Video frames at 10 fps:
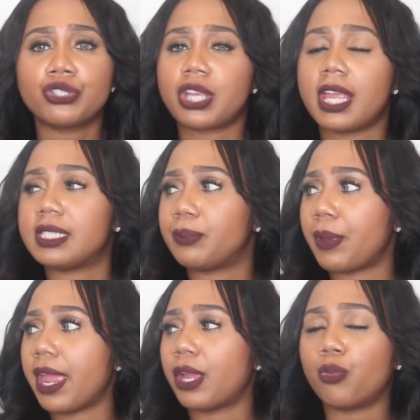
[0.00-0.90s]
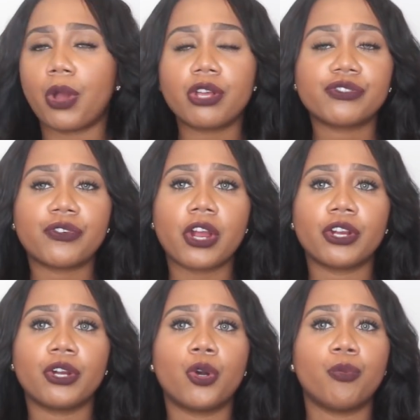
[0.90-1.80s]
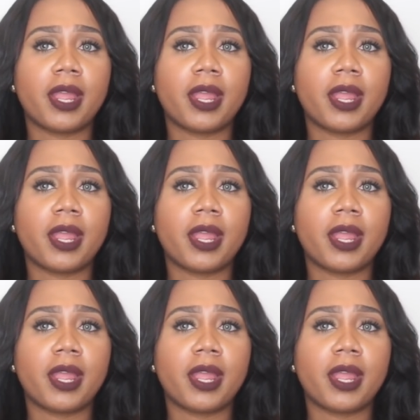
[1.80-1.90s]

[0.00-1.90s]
Chase Bank, Wells Fargo,